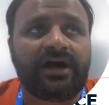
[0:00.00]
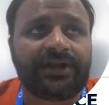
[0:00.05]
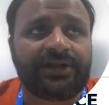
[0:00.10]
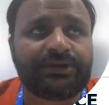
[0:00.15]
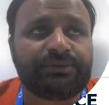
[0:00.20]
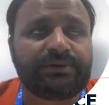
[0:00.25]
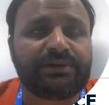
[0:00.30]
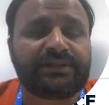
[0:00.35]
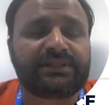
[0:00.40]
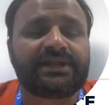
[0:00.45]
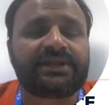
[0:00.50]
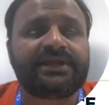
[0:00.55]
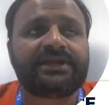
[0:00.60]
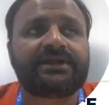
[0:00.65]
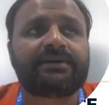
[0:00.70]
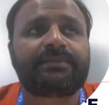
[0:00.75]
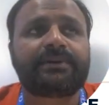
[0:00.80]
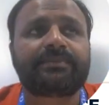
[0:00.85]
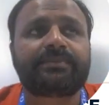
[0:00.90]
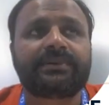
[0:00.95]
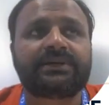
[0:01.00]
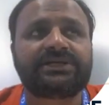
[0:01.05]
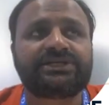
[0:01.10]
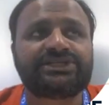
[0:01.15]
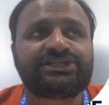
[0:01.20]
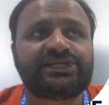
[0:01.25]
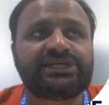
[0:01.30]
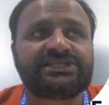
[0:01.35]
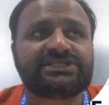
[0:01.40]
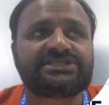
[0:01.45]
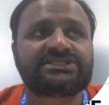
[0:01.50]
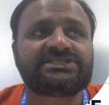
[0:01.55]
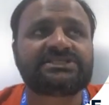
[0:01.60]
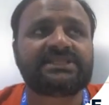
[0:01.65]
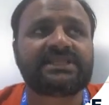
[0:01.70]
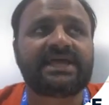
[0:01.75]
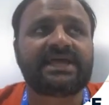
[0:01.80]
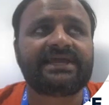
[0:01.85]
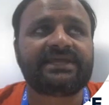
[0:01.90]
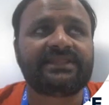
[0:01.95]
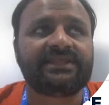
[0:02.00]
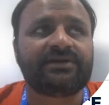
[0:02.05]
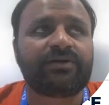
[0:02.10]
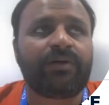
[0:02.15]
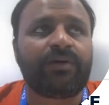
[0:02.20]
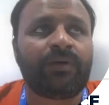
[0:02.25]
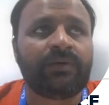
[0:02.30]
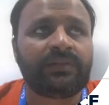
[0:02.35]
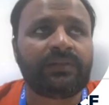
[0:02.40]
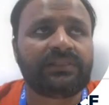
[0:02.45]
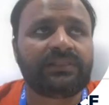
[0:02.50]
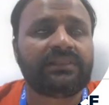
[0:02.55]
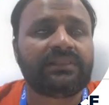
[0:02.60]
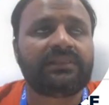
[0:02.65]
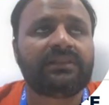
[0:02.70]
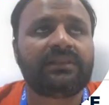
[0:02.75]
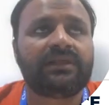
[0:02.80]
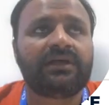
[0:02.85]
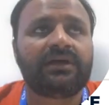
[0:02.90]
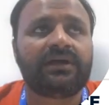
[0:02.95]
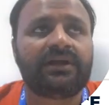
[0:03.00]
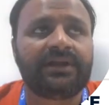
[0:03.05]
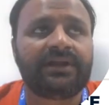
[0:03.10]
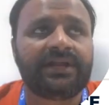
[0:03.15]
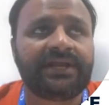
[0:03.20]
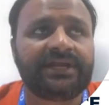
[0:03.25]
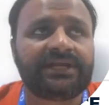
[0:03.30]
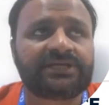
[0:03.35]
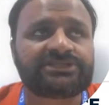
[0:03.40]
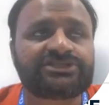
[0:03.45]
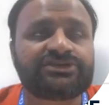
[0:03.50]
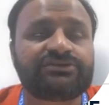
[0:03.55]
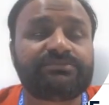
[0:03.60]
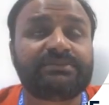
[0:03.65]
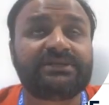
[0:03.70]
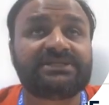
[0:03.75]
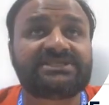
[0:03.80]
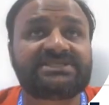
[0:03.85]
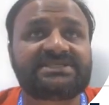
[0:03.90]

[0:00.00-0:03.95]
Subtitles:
during the data preparations, like the all data should be in